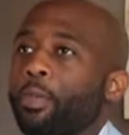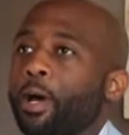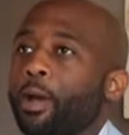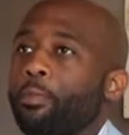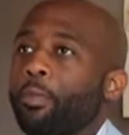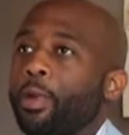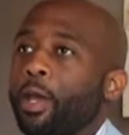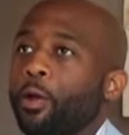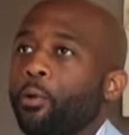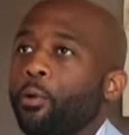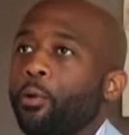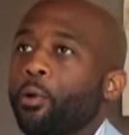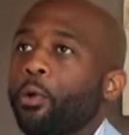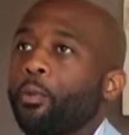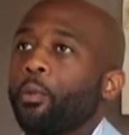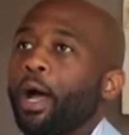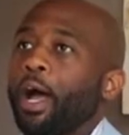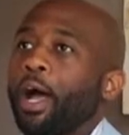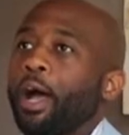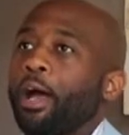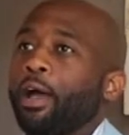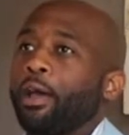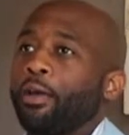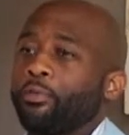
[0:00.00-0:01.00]
my bedroom,
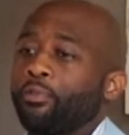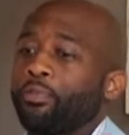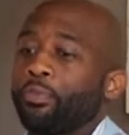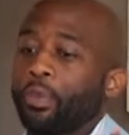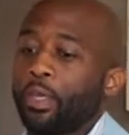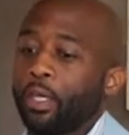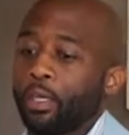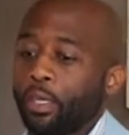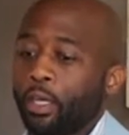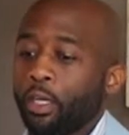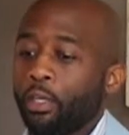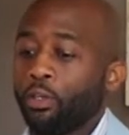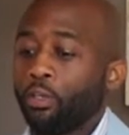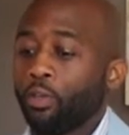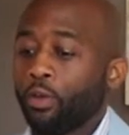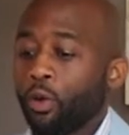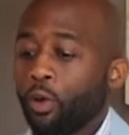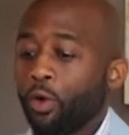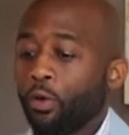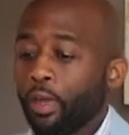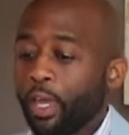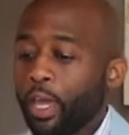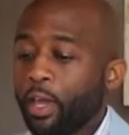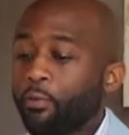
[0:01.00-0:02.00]
I'm thinking,
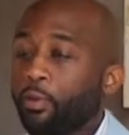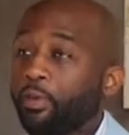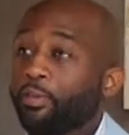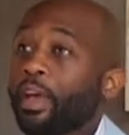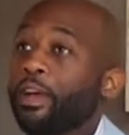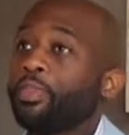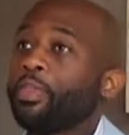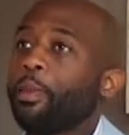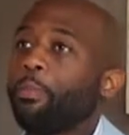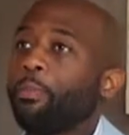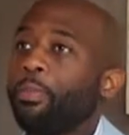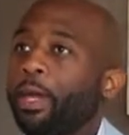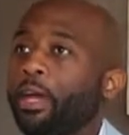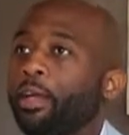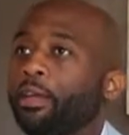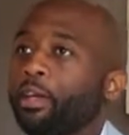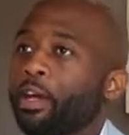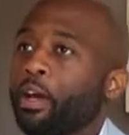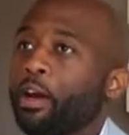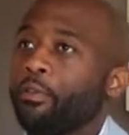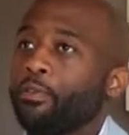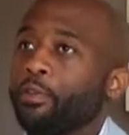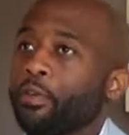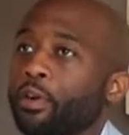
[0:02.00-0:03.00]
okay, we've got the bed
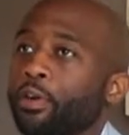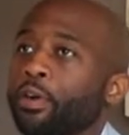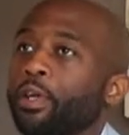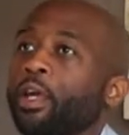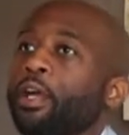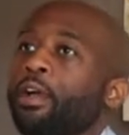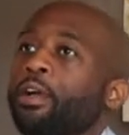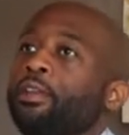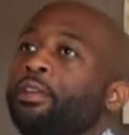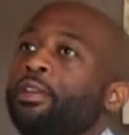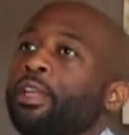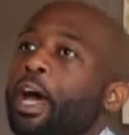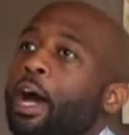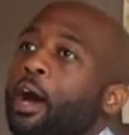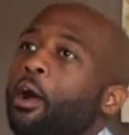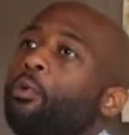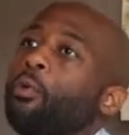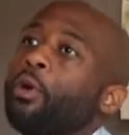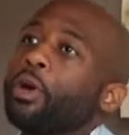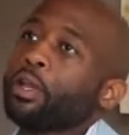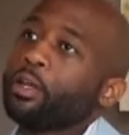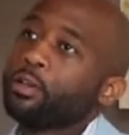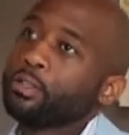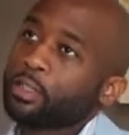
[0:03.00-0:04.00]
covered. Now
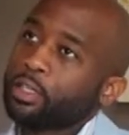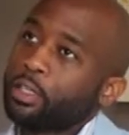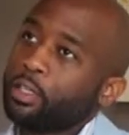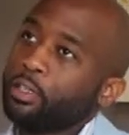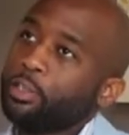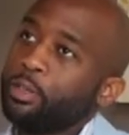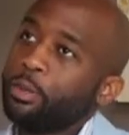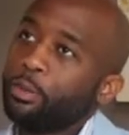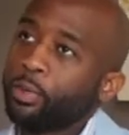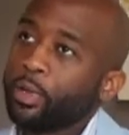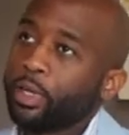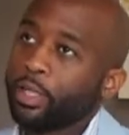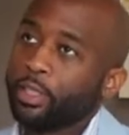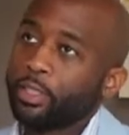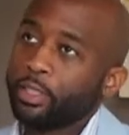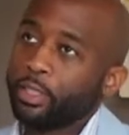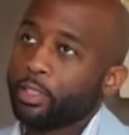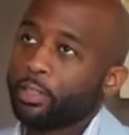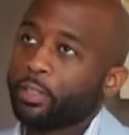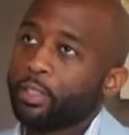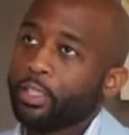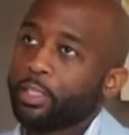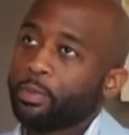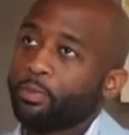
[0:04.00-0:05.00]
what else can you bring into
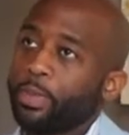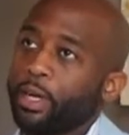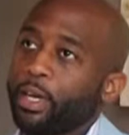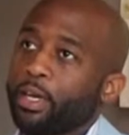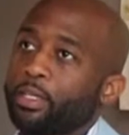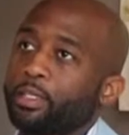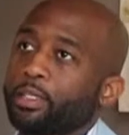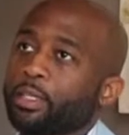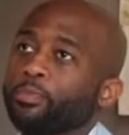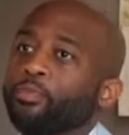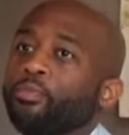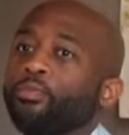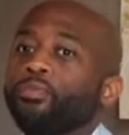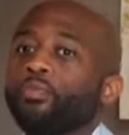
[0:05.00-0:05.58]
this space?